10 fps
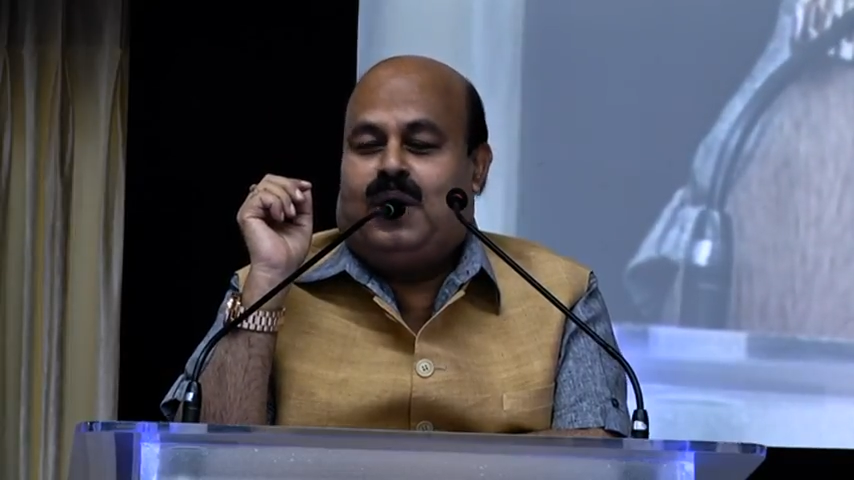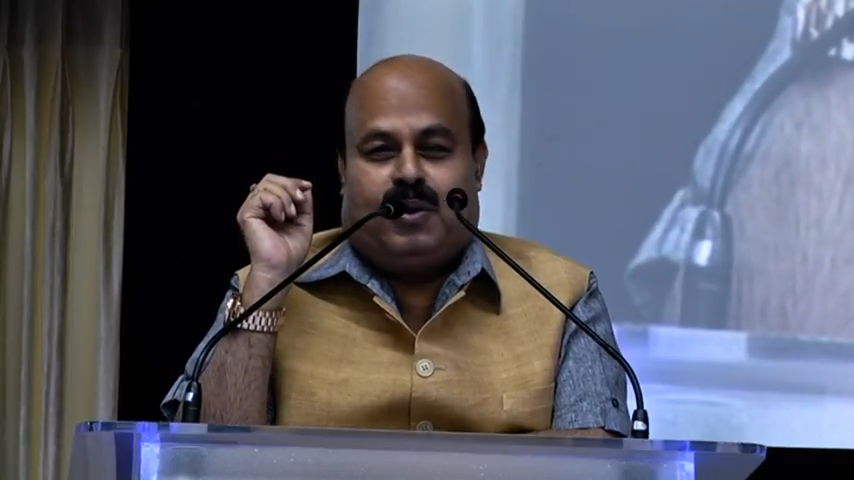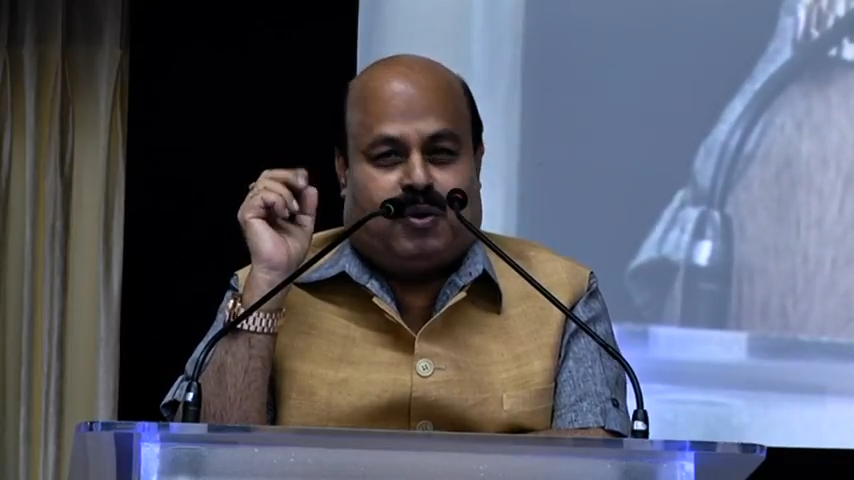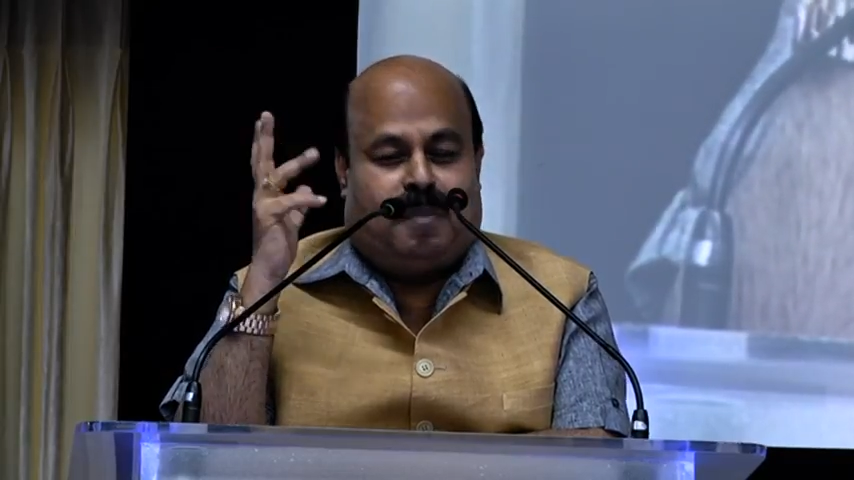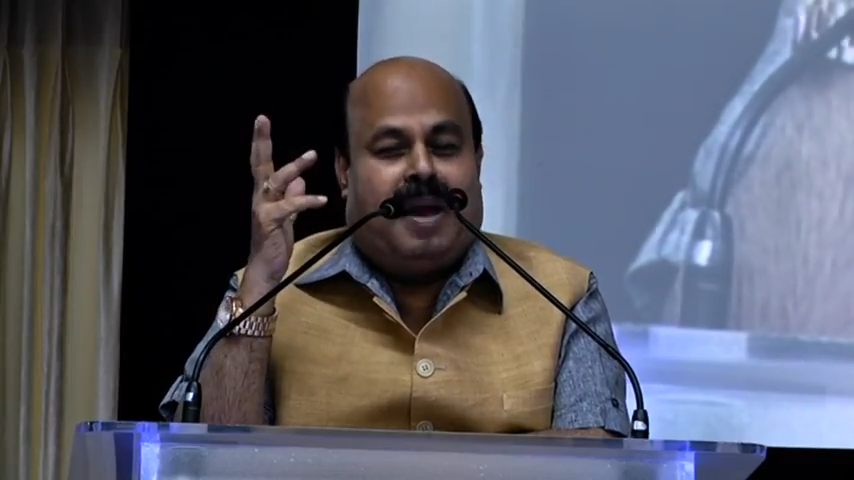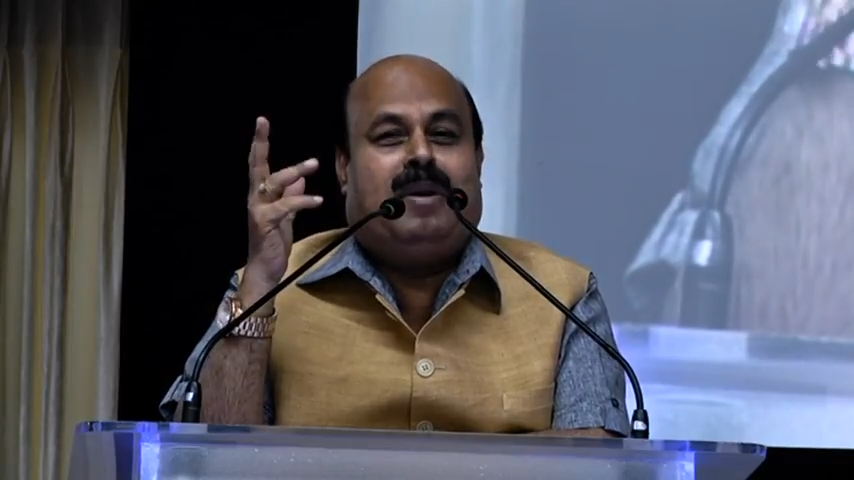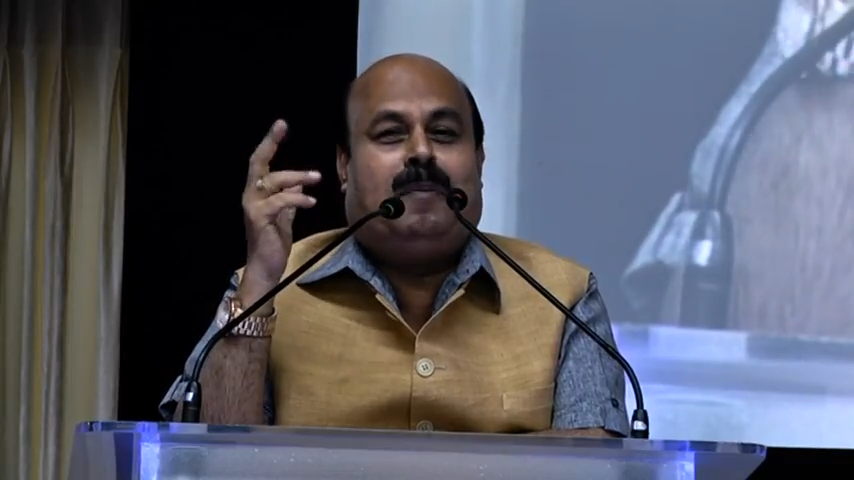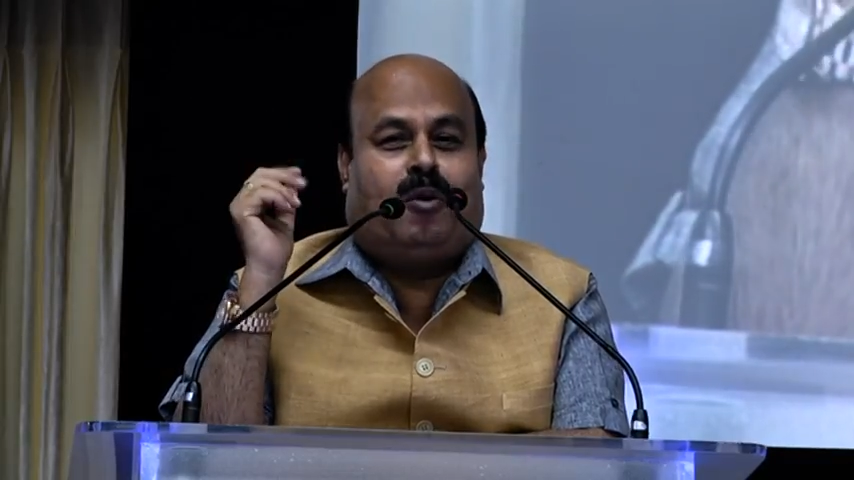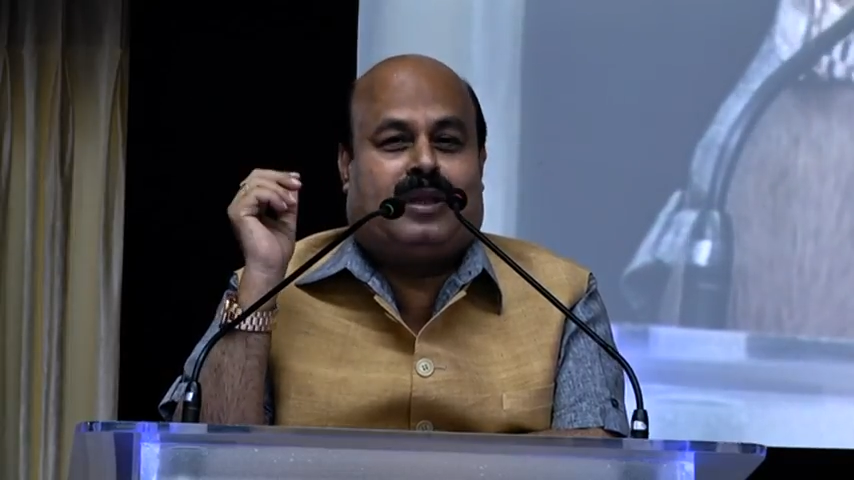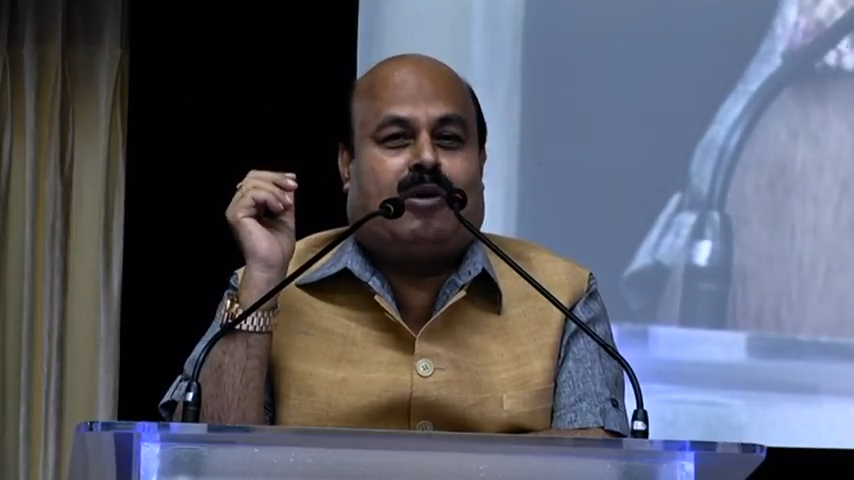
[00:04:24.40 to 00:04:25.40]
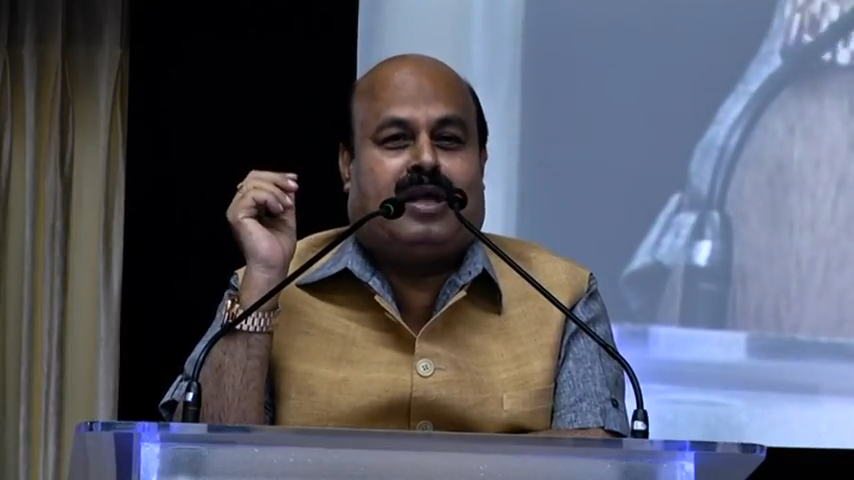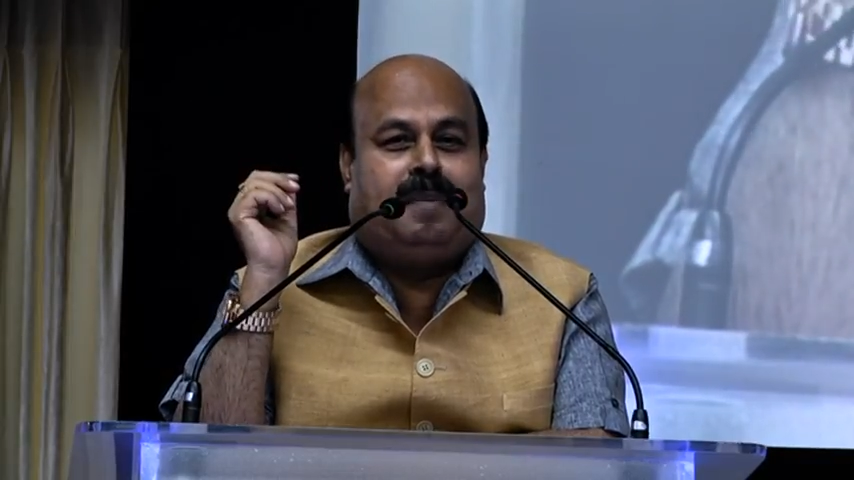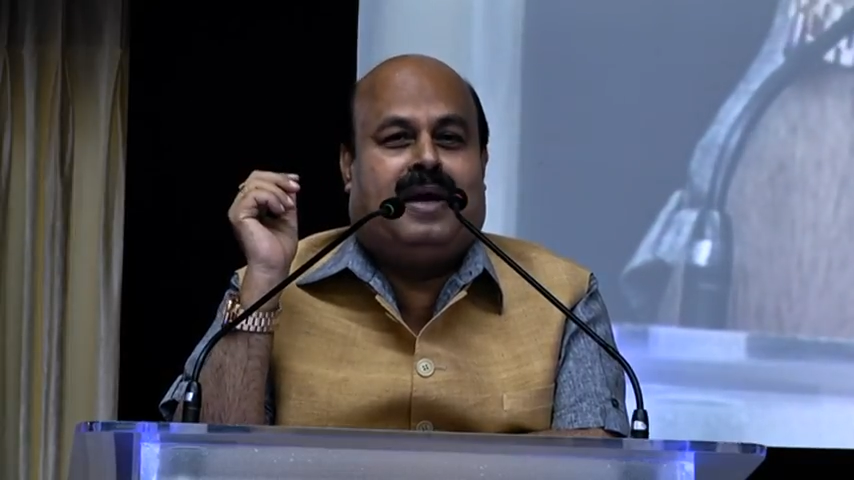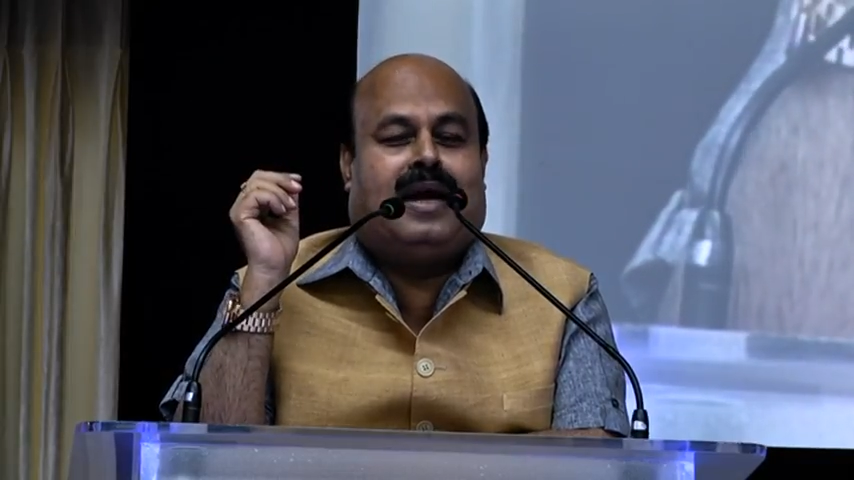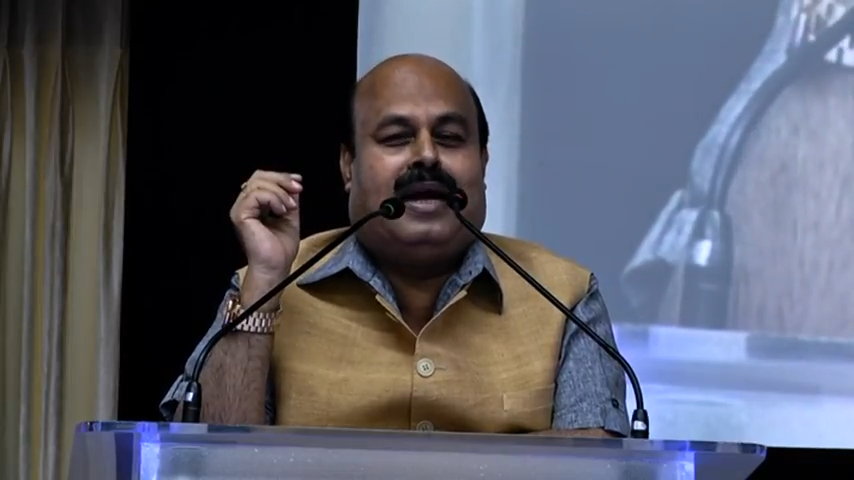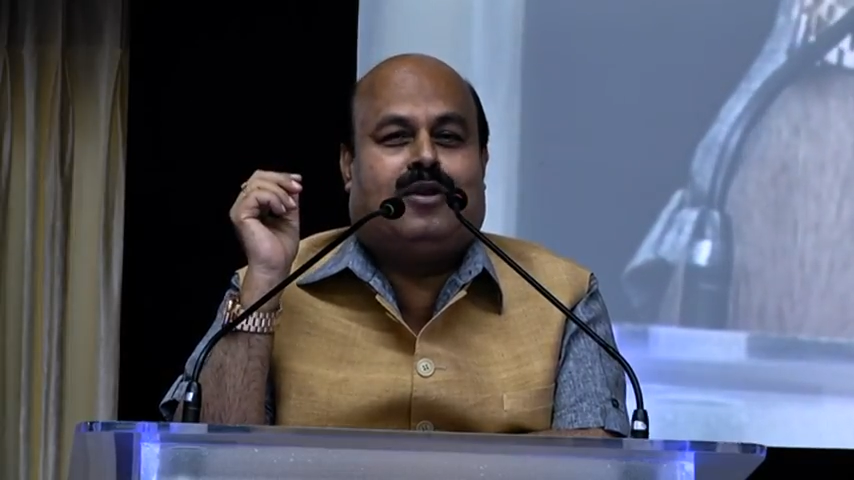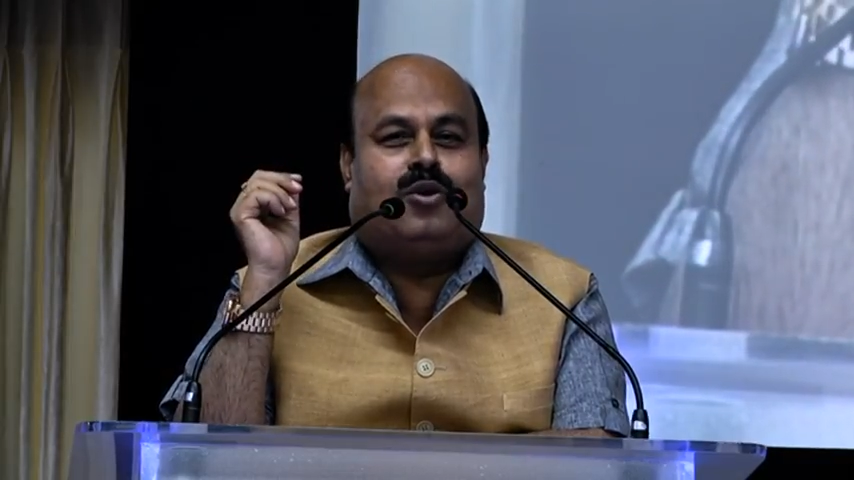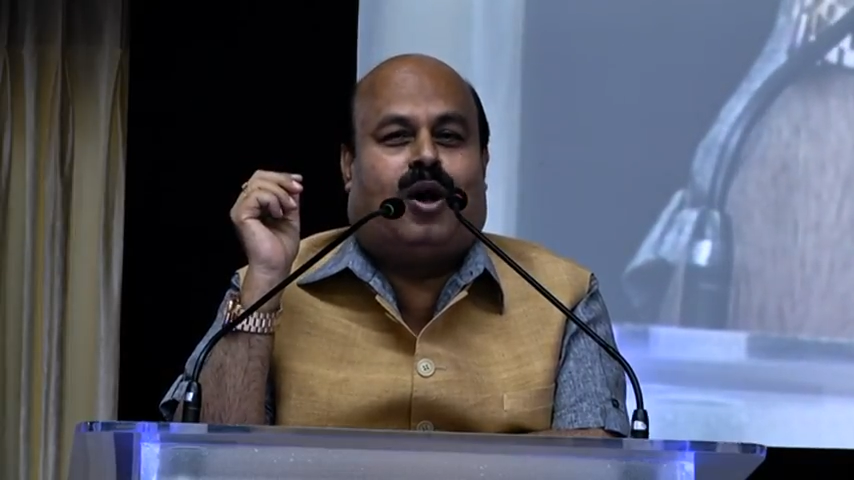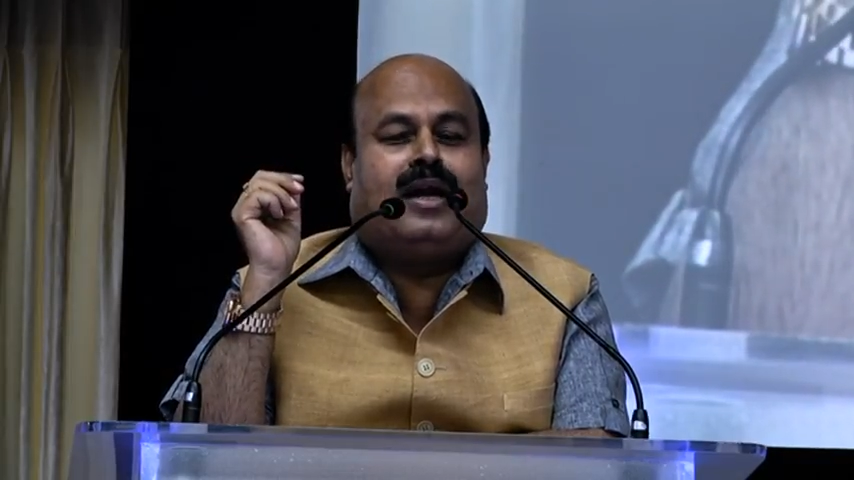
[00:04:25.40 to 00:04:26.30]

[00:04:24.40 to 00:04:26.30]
So maybe 4,000 figure is not